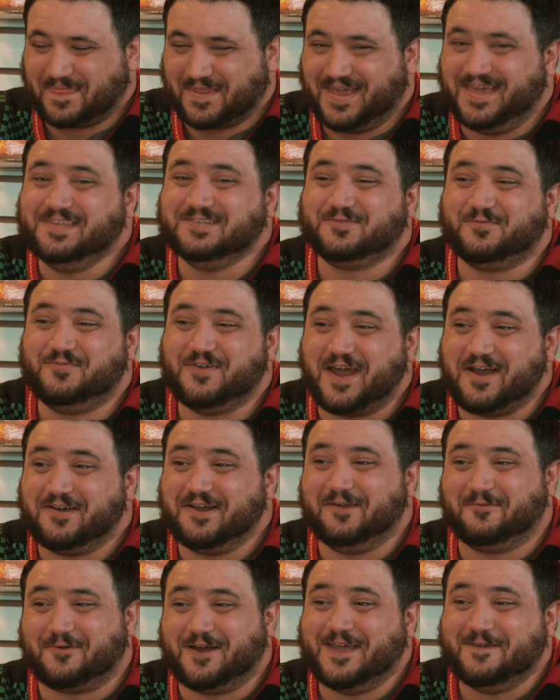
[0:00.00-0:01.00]
He's
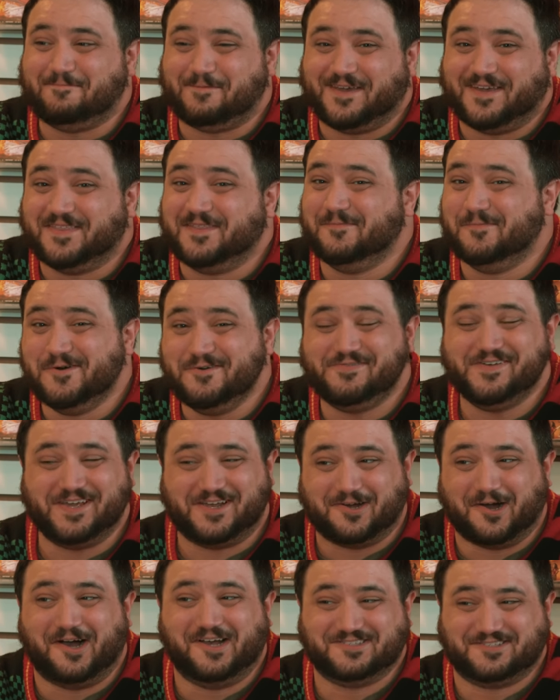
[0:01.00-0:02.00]
very rapey, and the movie
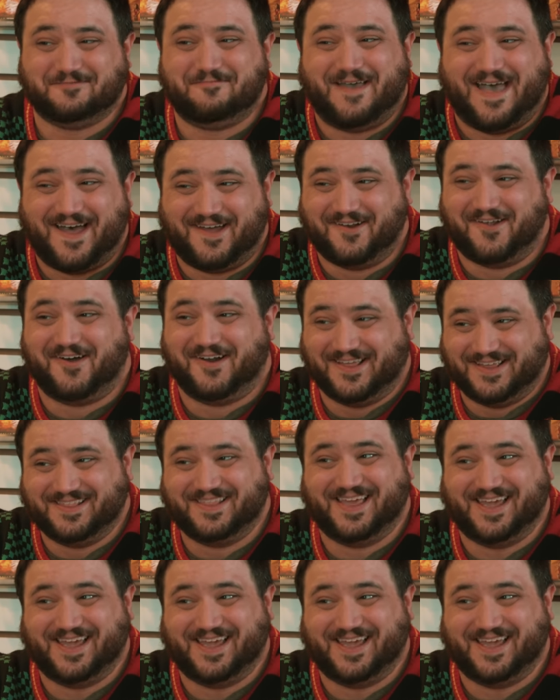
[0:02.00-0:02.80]
calls him out on it